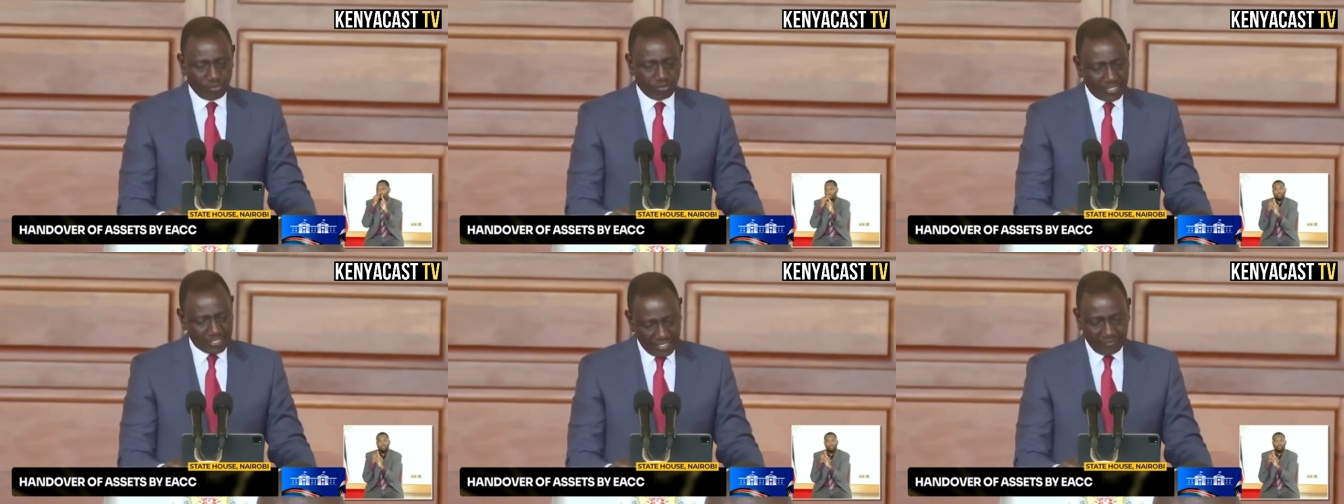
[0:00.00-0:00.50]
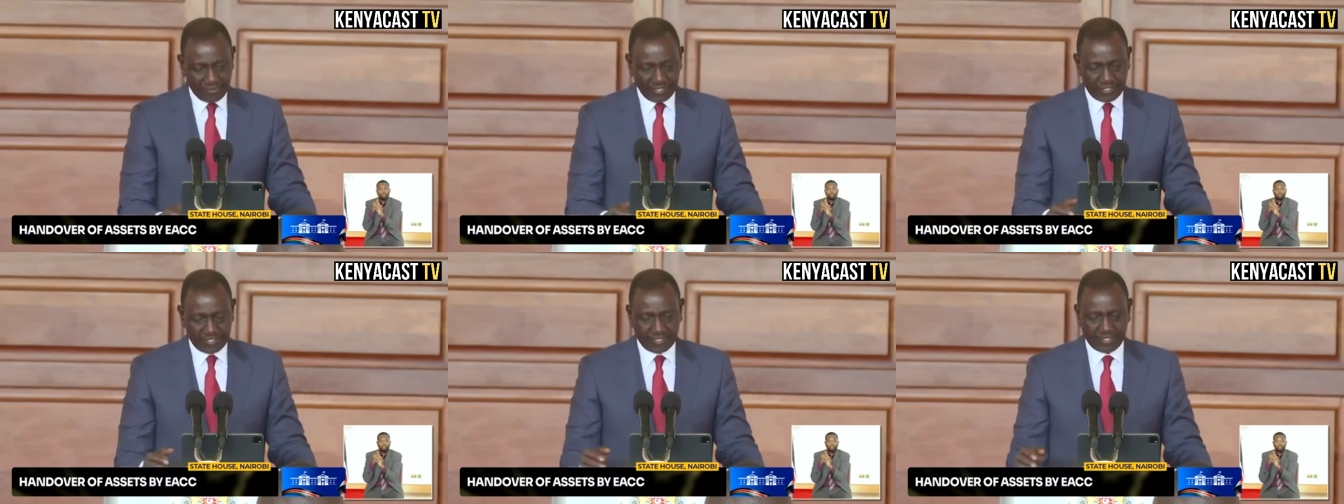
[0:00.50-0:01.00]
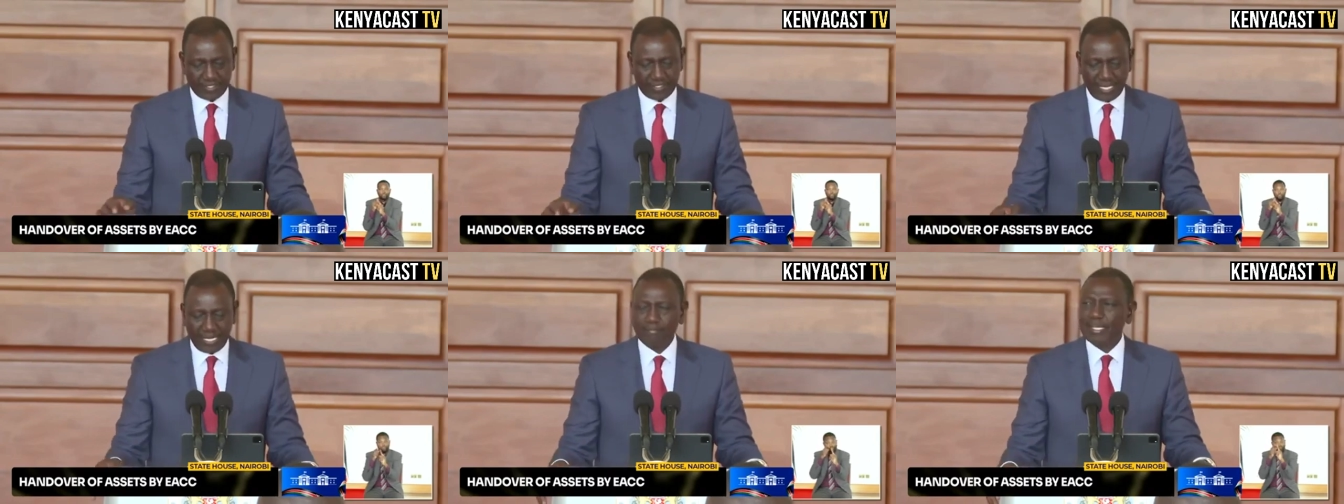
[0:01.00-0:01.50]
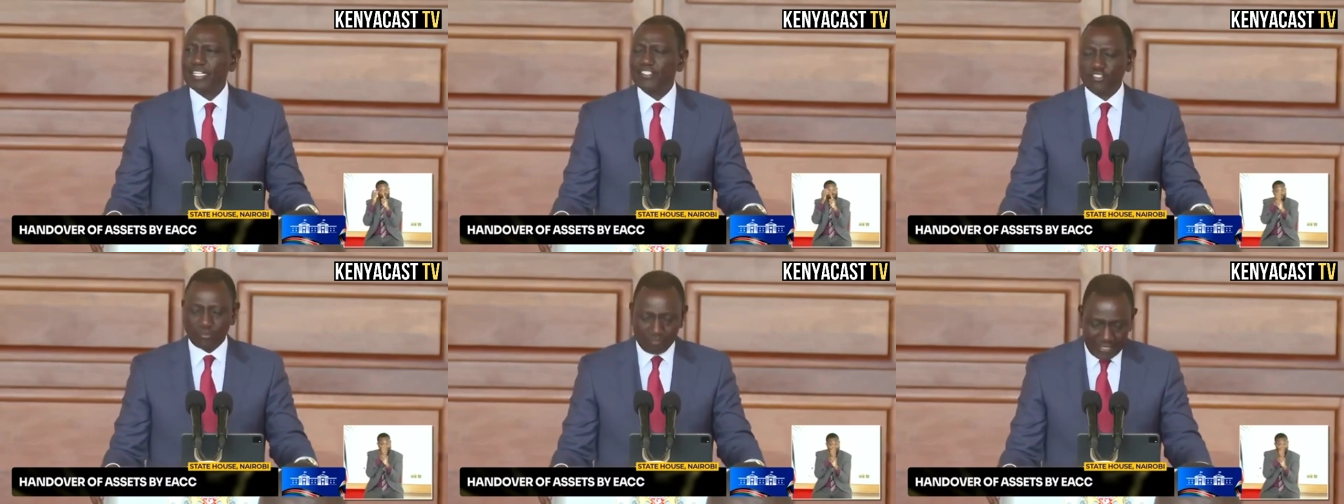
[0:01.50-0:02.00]
To achieve this, the government is
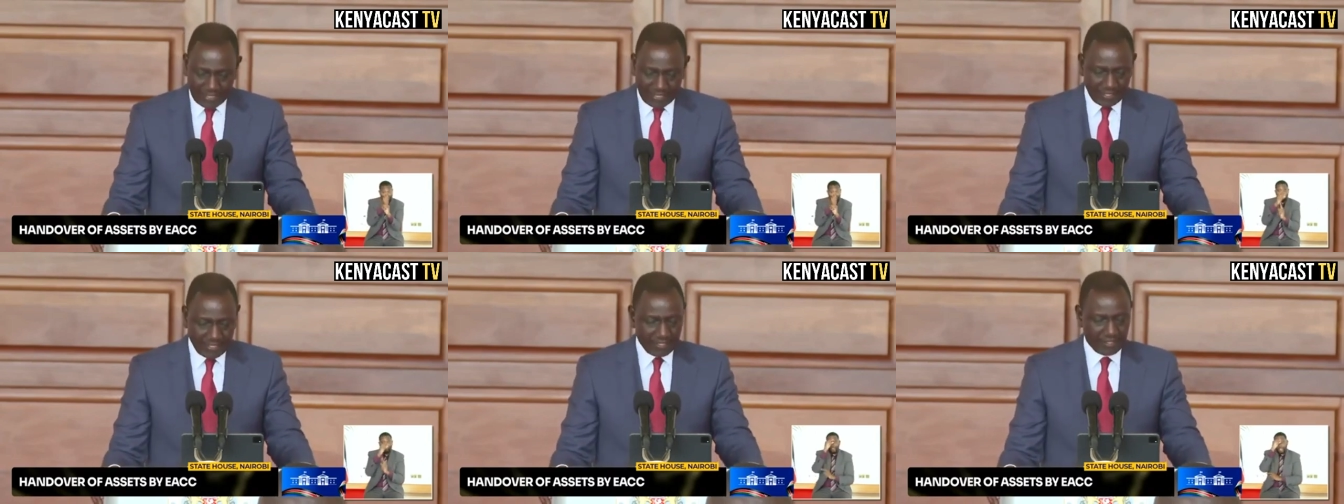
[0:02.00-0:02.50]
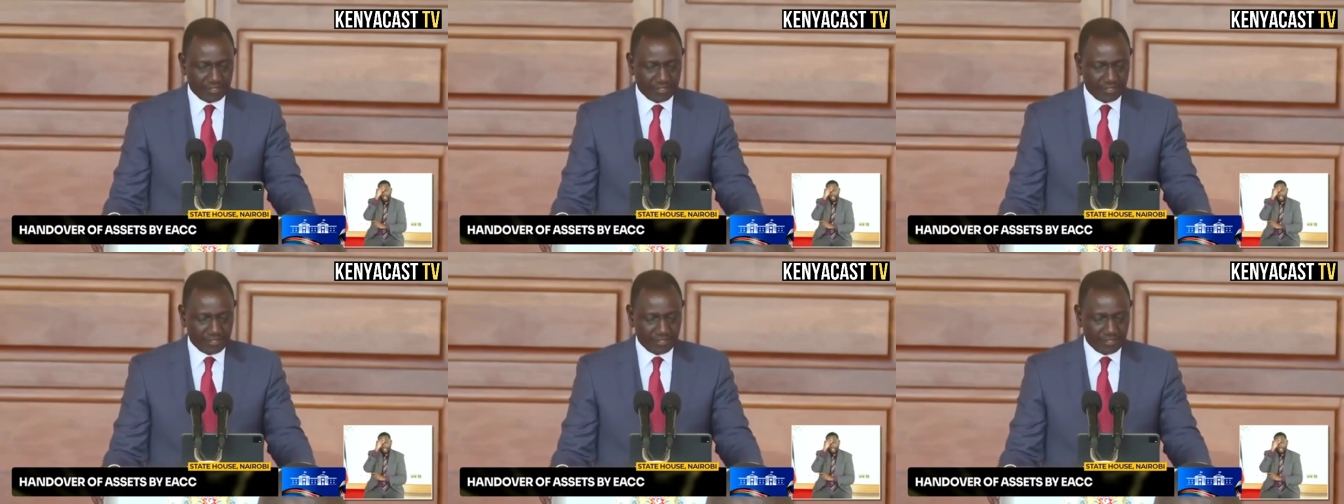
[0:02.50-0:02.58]
committed